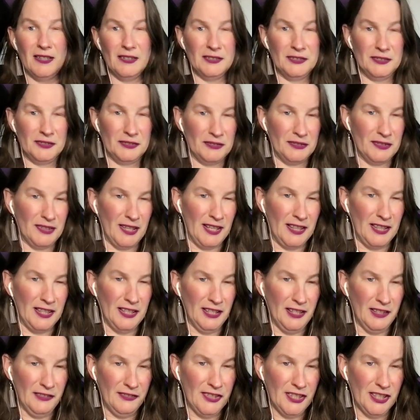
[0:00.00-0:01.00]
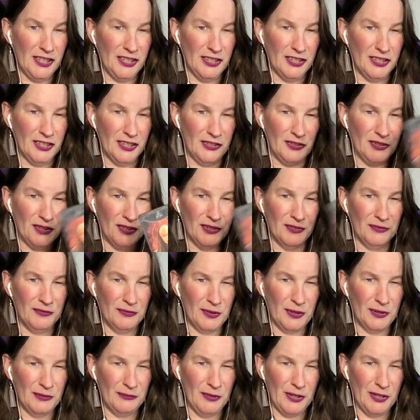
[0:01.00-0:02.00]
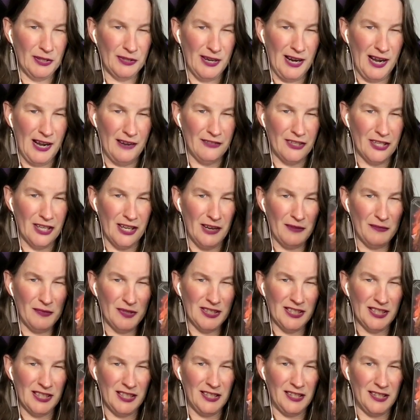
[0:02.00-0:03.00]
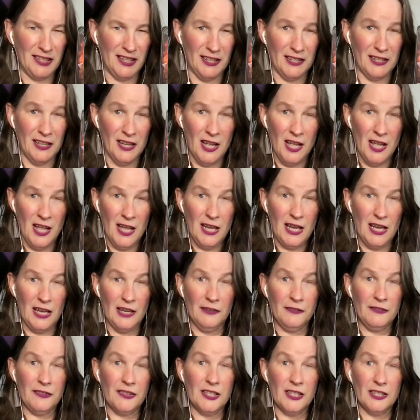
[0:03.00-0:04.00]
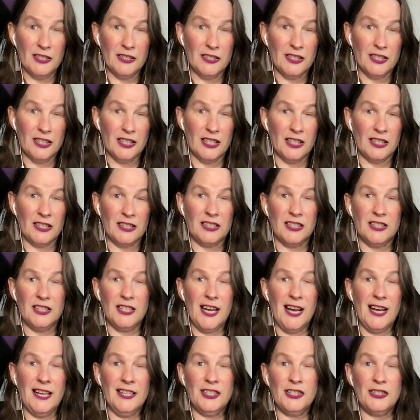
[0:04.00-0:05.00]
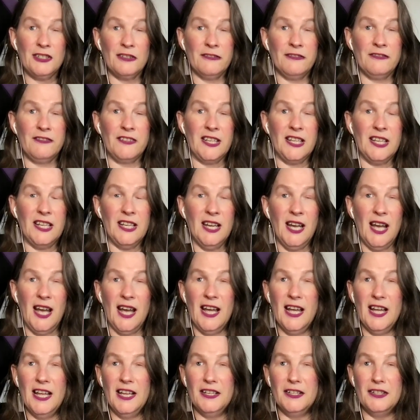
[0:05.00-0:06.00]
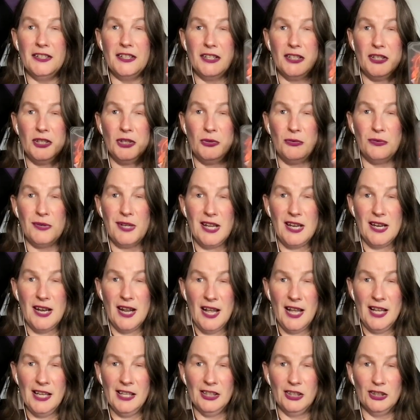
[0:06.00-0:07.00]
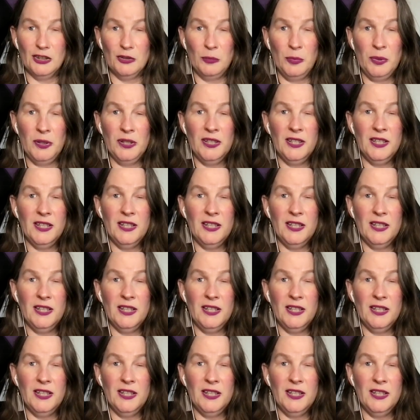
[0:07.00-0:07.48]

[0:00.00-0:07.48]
I think I've said, well, whether I have or not, I'm going to say it again. If there's a catastrophe and you need help,